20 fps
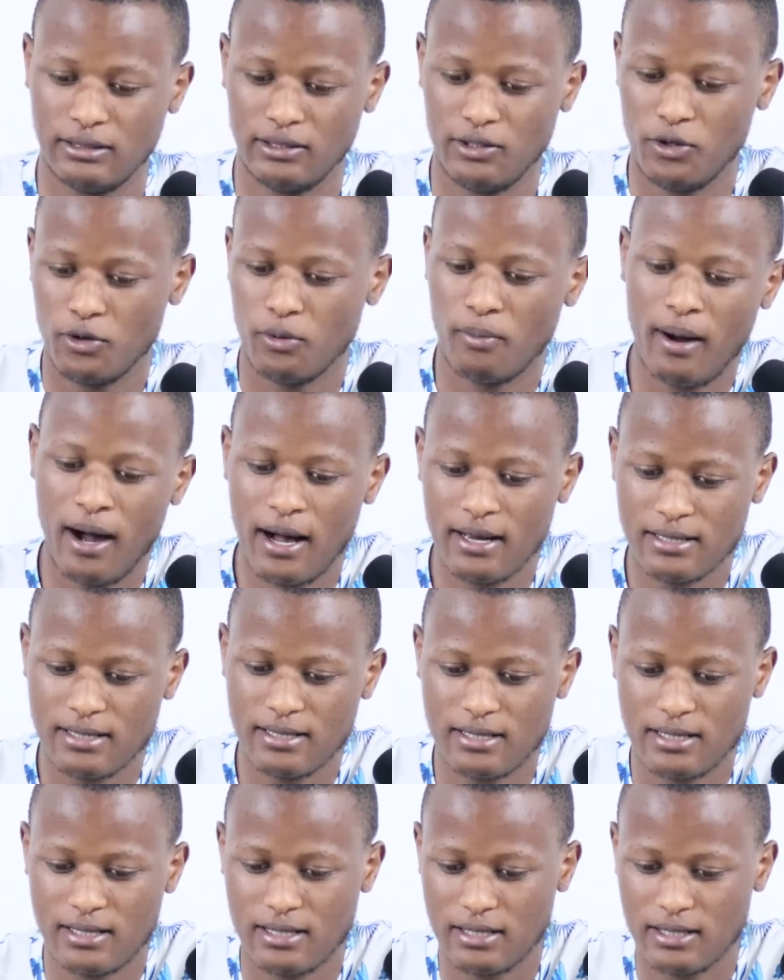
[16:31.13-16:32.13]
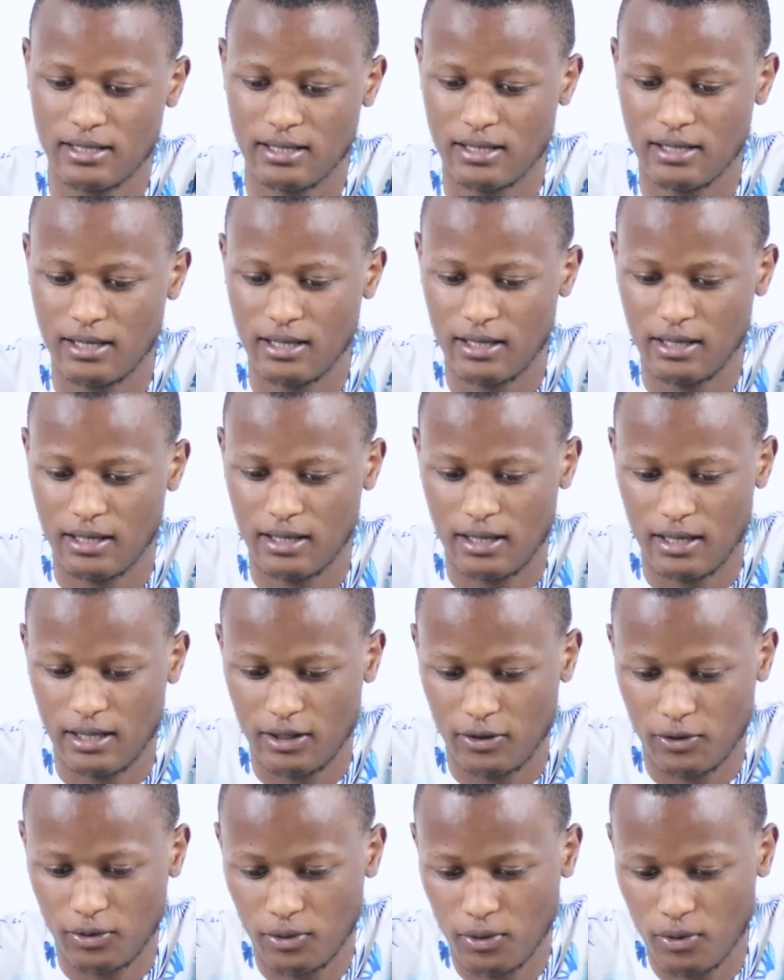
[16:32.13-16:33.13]
You must,
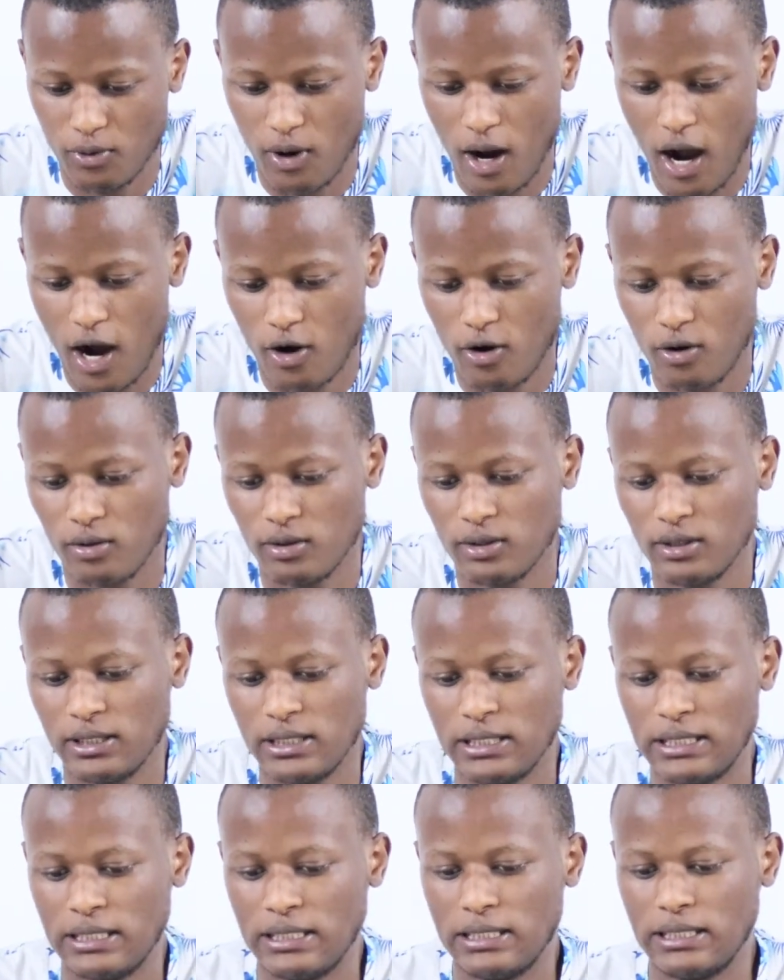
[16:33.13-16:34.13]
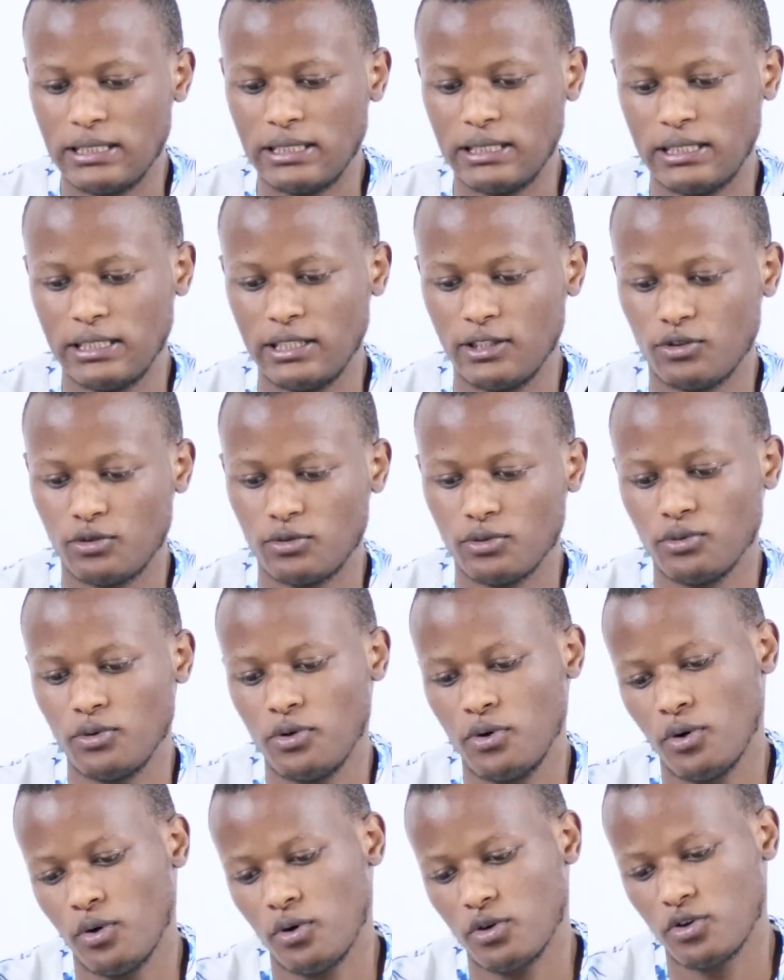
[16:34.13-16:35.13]
to according to
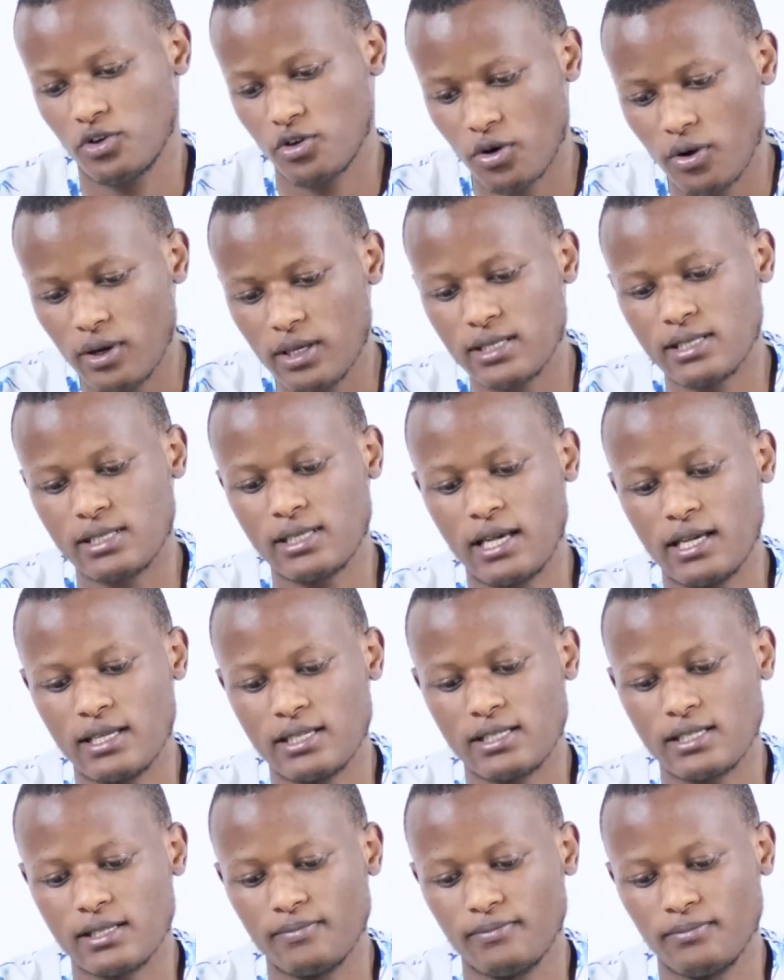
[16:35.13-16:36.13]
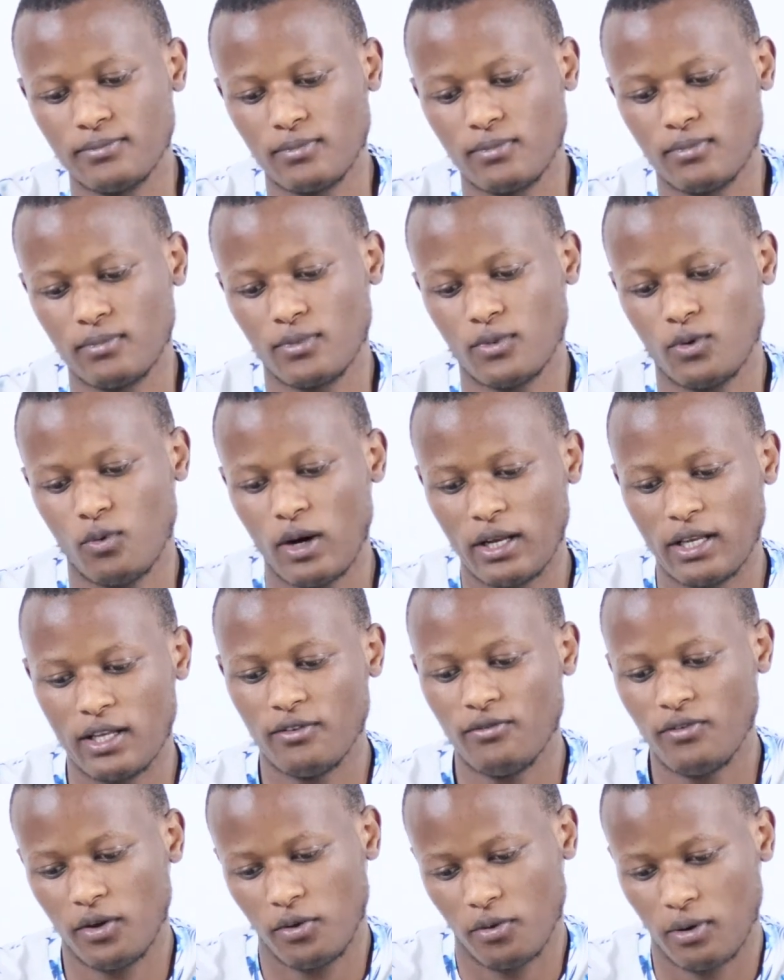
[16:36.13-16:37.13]
your choices,
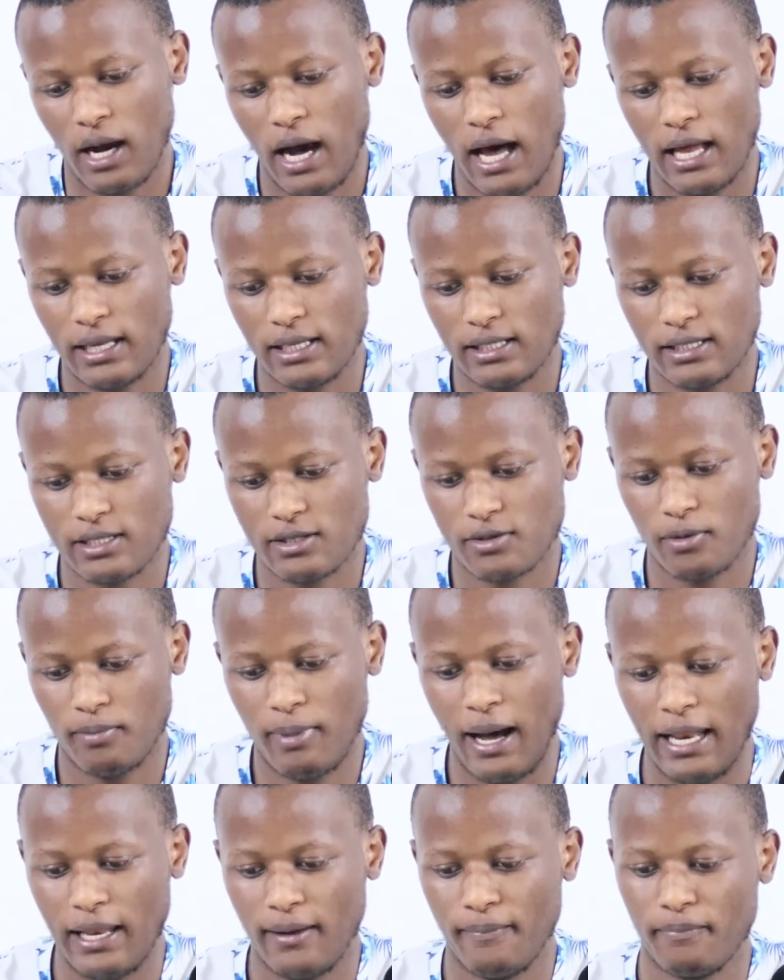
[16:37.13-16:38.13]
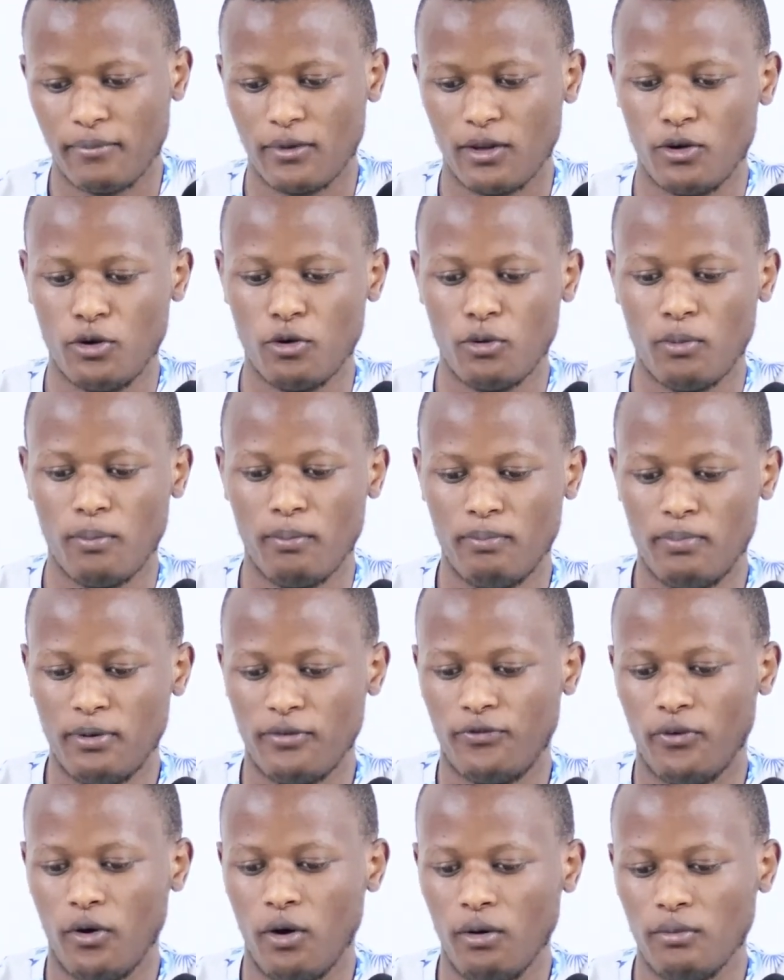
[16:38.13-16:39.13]
whatever you can. So, but
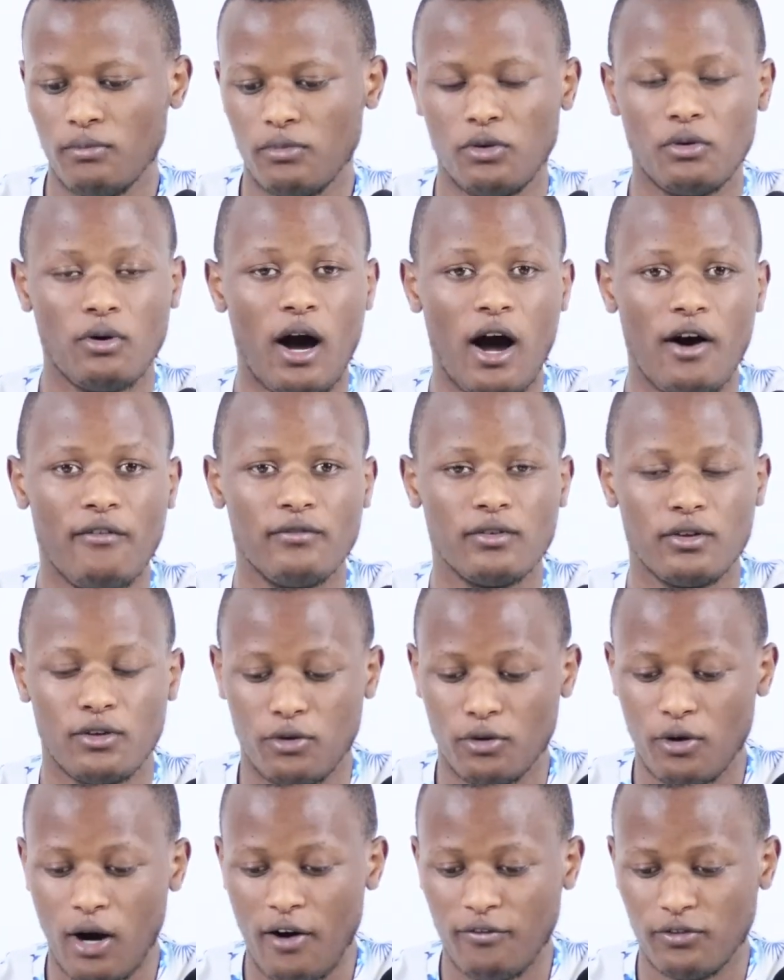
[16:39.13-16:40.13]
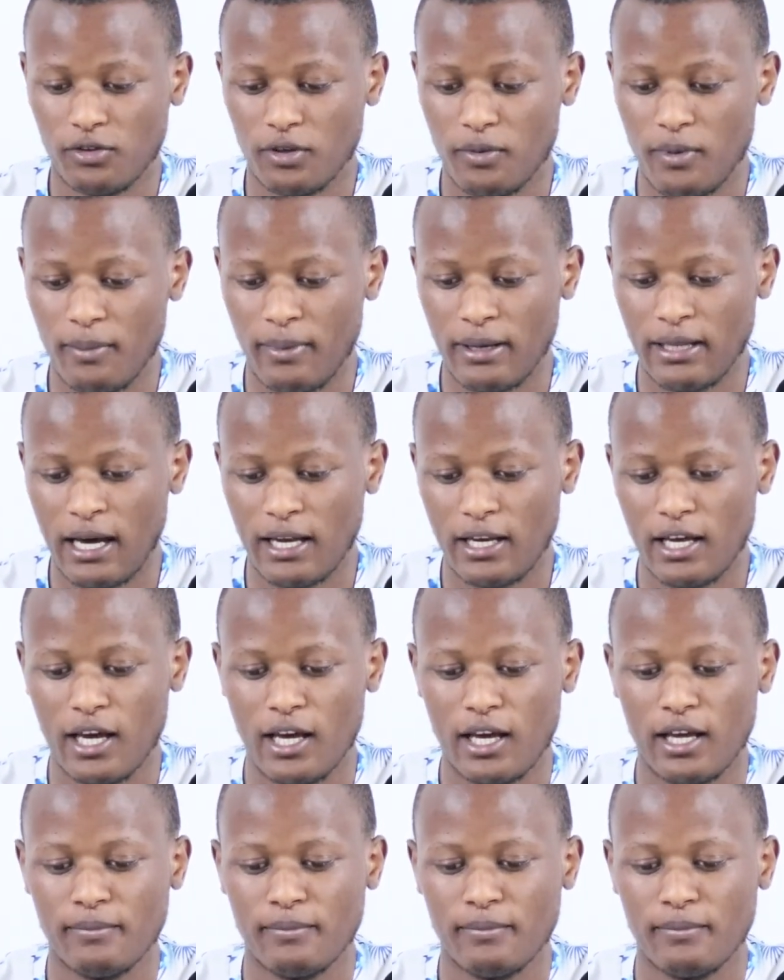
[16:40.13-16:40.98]
before you have to remember that